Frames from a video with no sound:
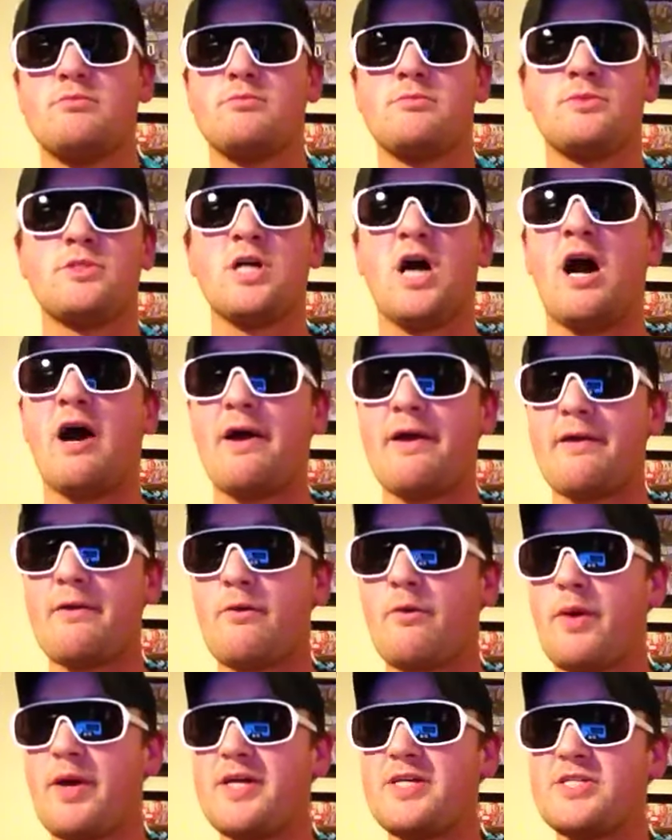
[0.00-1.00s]

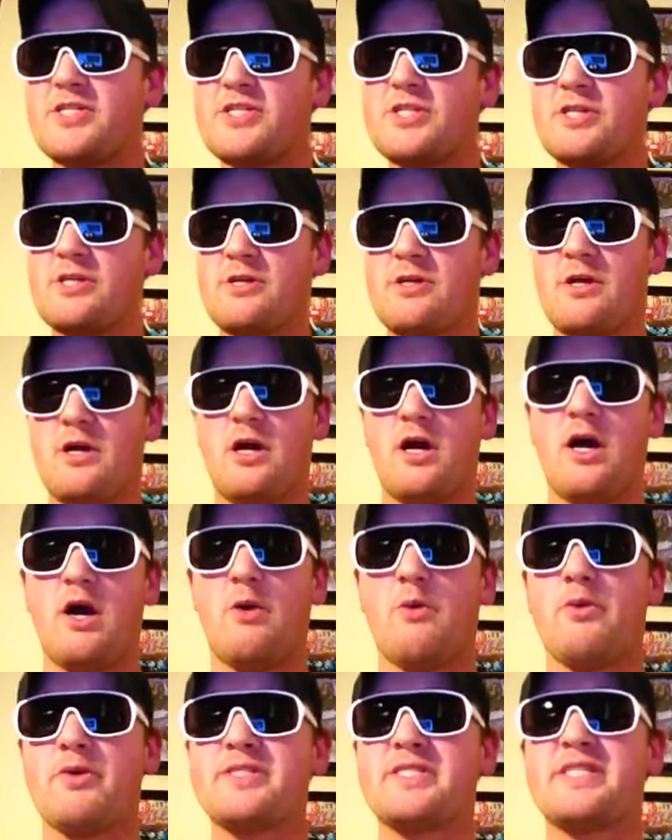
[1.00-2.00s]
dying wish uh,
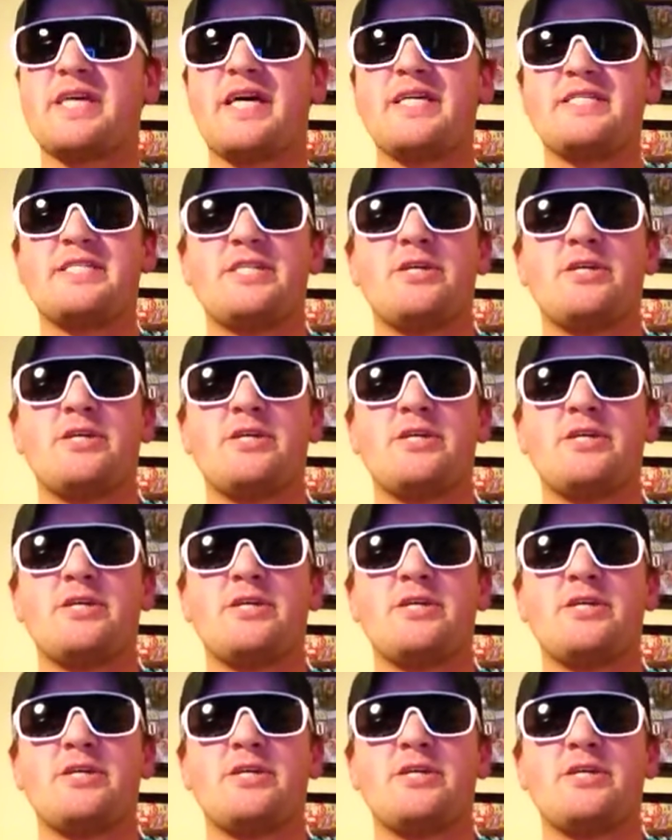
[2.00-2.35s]
was that